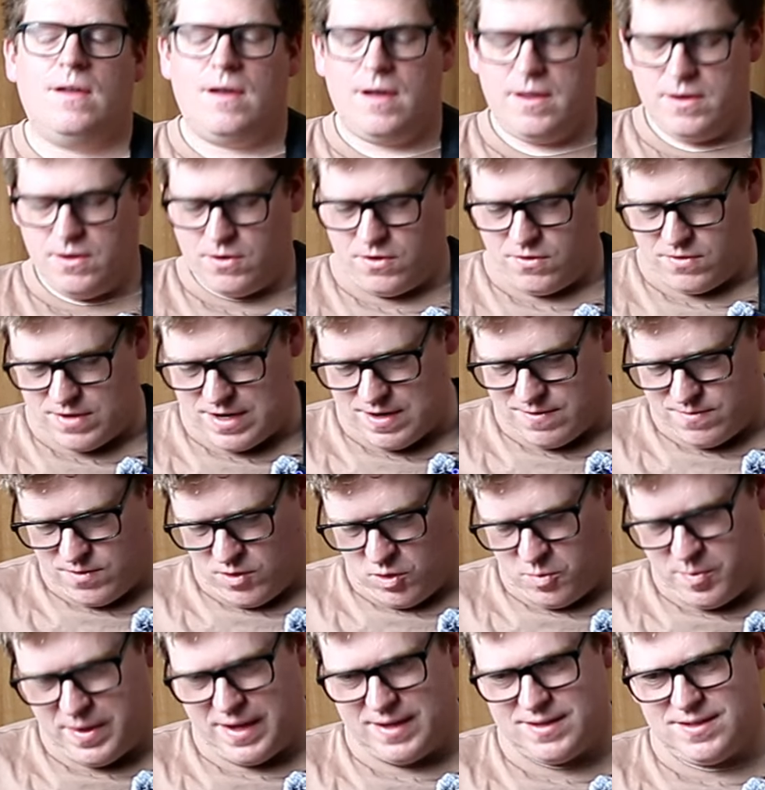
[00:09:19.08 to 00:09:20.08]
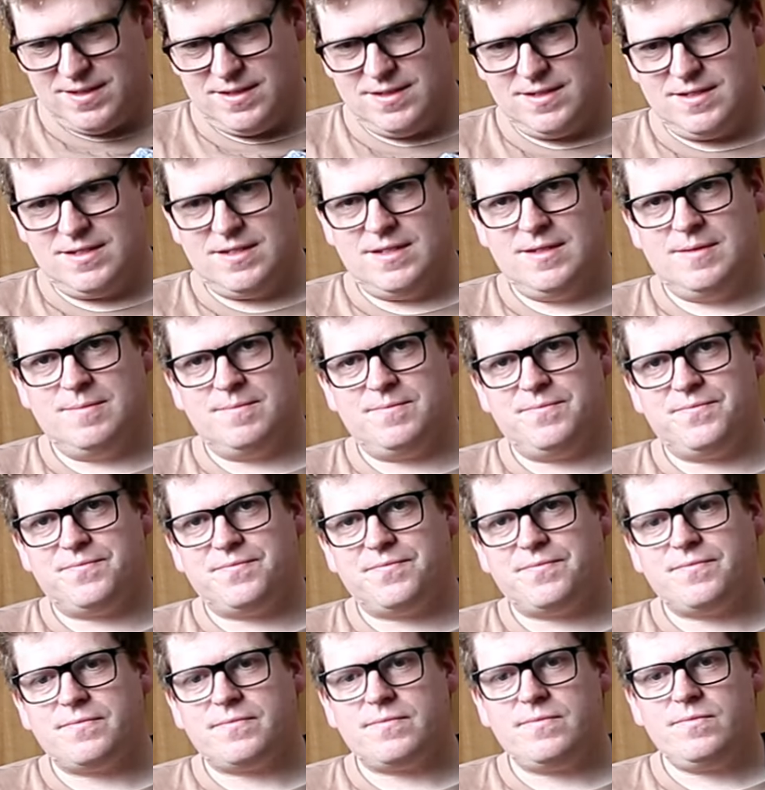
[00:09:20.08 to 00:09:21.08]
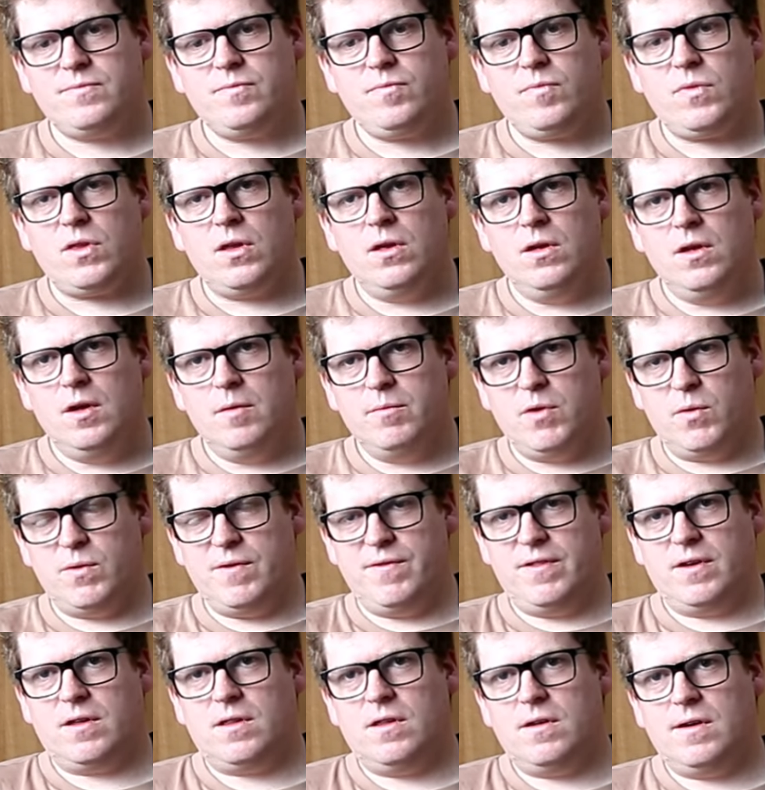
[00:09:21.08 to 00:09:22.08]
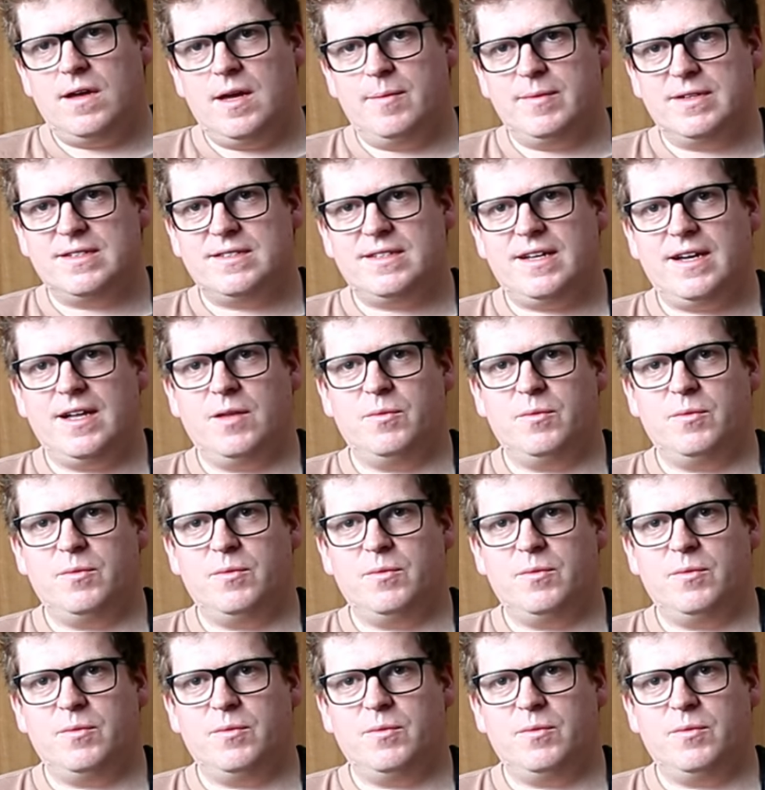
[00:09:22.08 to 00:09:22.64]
you'll create roll patterns. But with the Clawhammer style,